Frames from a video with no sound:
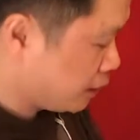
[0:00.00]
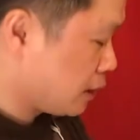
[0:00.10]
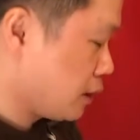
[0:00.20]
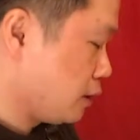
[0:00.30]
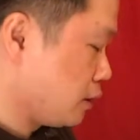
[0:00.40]
it
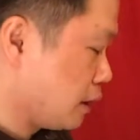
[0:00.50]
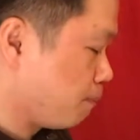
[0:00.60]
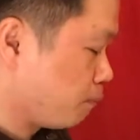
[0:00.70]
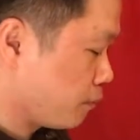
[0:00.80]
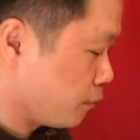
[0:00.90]
doesn't
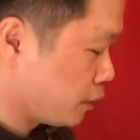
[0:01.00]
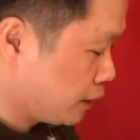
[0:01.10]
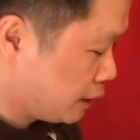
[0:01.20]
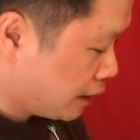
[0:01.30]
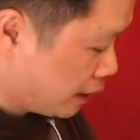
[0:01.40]

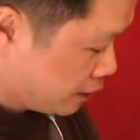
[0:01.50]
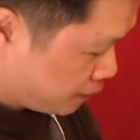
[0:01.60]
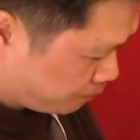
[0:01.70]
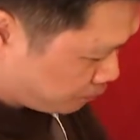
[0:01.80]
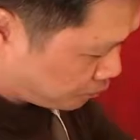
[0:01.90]
really
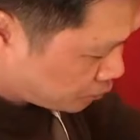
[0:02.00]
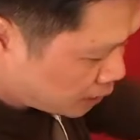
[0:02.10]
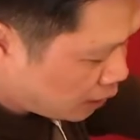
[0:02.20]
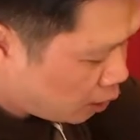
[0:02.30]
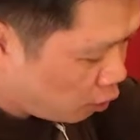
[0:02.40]
taste
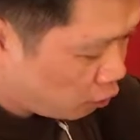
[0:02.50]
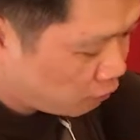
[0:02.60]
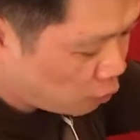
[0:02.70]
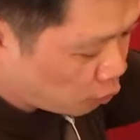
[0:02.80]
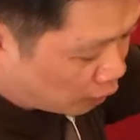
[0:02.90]

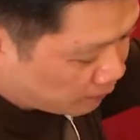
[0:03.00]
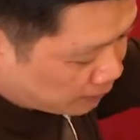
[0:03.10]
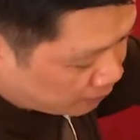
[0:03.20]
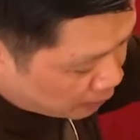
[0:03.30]
overwhelming.